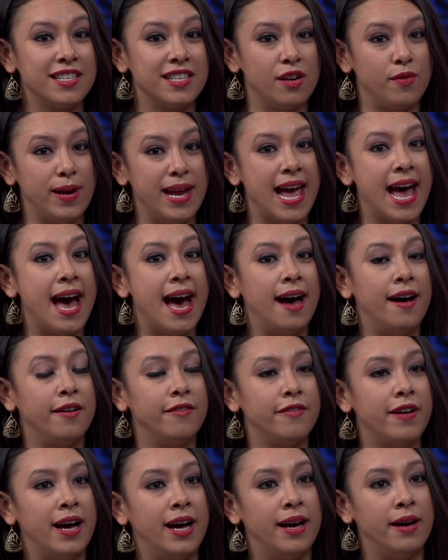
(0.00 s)
So we
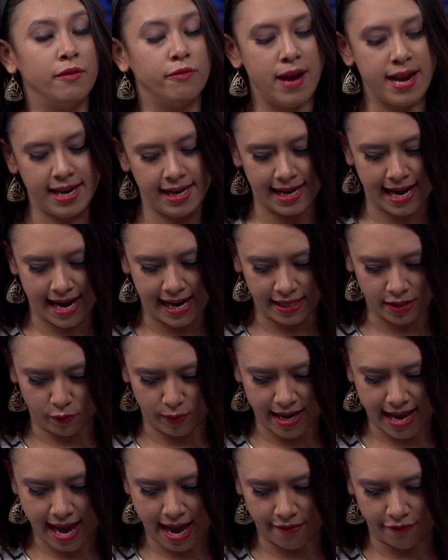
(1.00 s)
have Renegades,
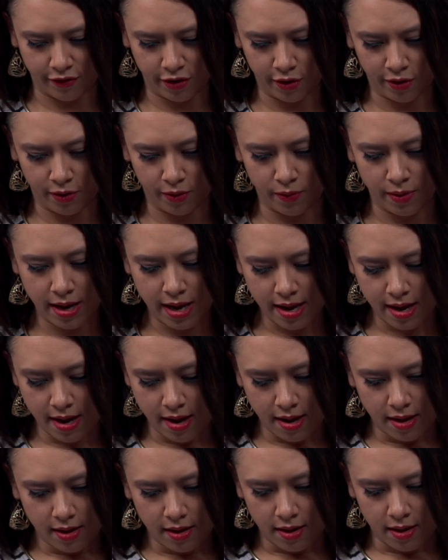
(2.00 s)
we have New
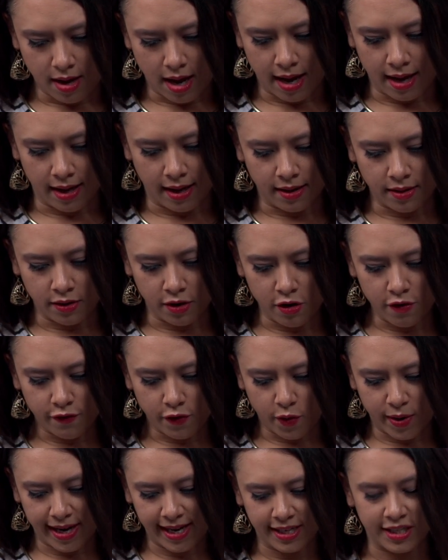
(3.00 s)

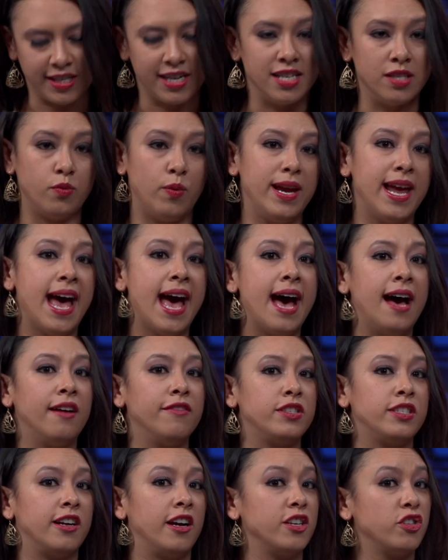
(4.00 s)
Voyages, we
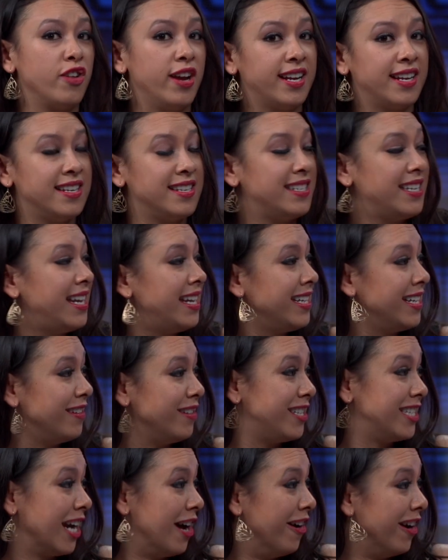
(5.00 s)
have Star Trek
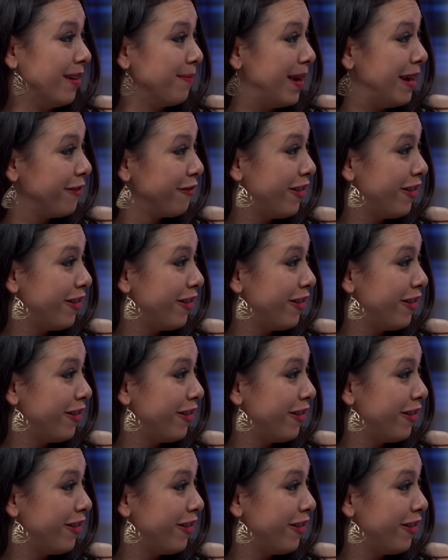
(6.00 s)
Continues, starring my